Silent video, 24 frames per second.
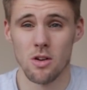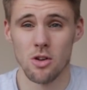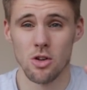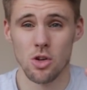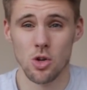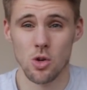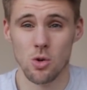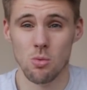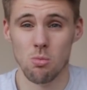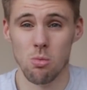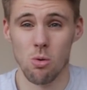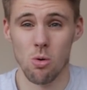
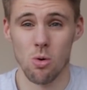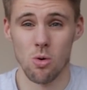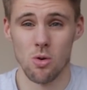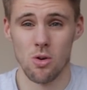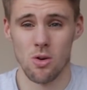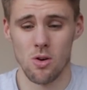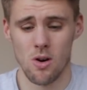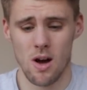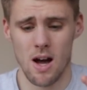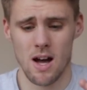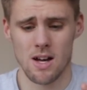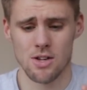you bought
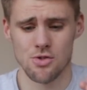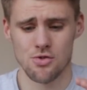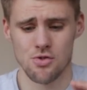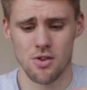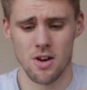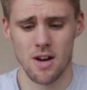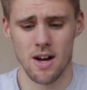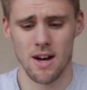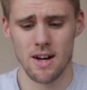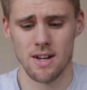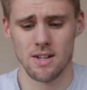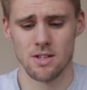your
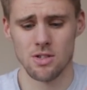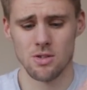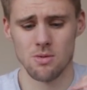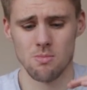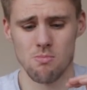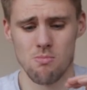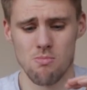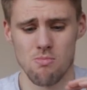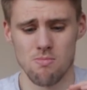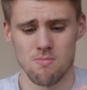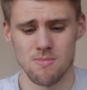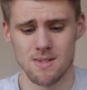ASTRA H
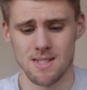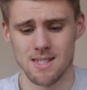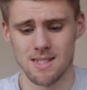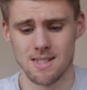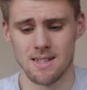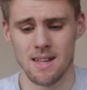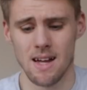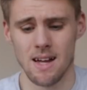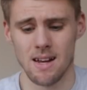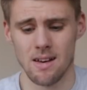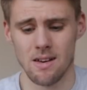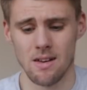
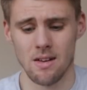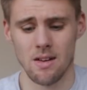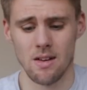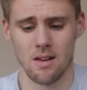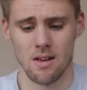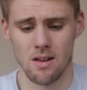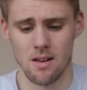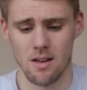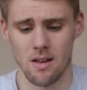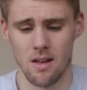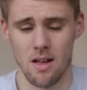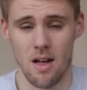standard,
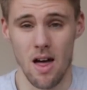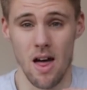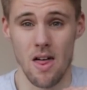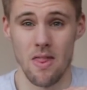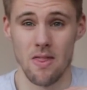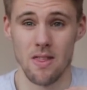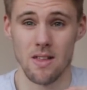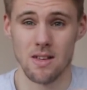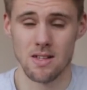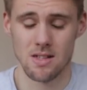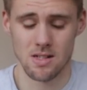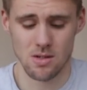
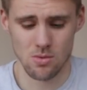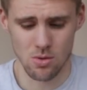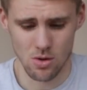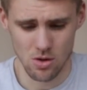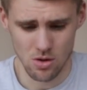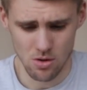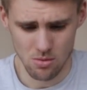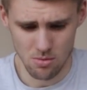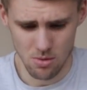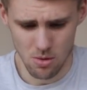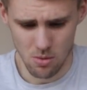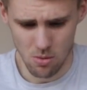and this is what
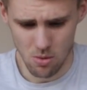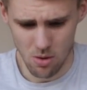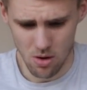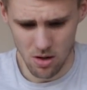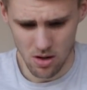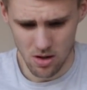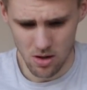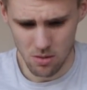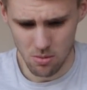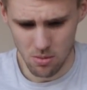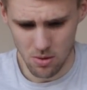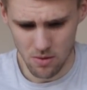you'd be
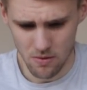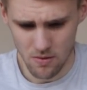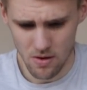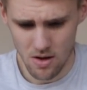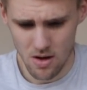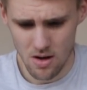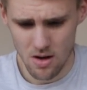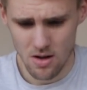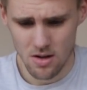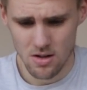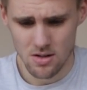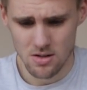working with.
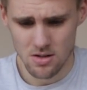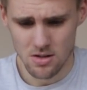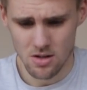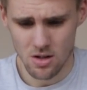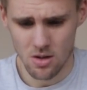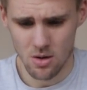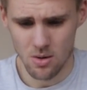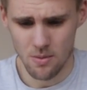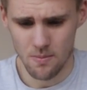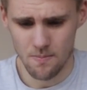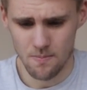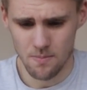
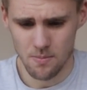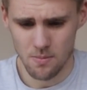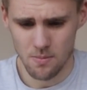So